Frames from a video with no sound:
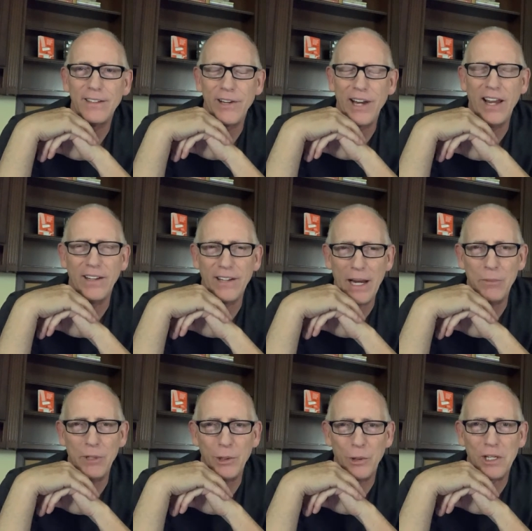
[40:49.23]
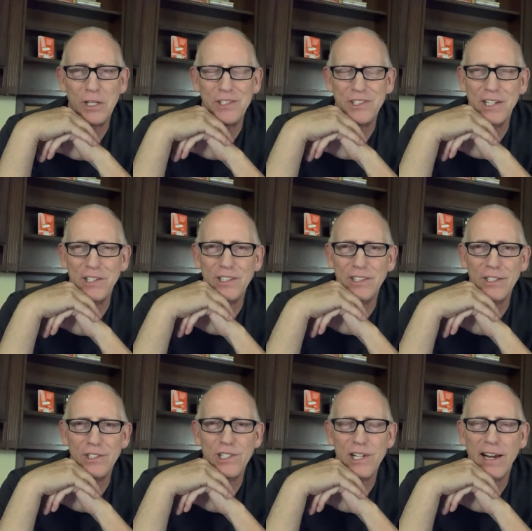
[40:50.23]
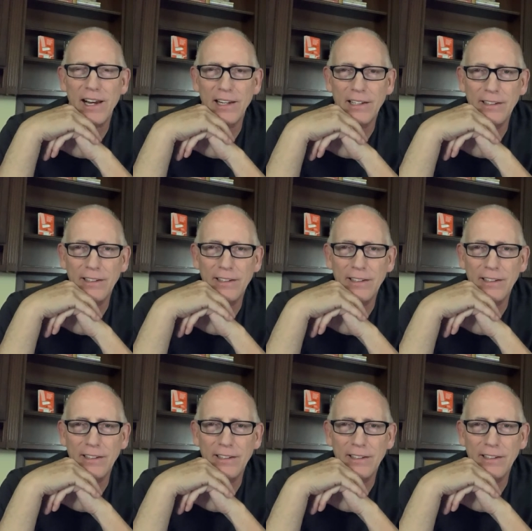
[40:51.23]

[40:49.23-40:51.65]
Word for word: Na name the organization that's checking.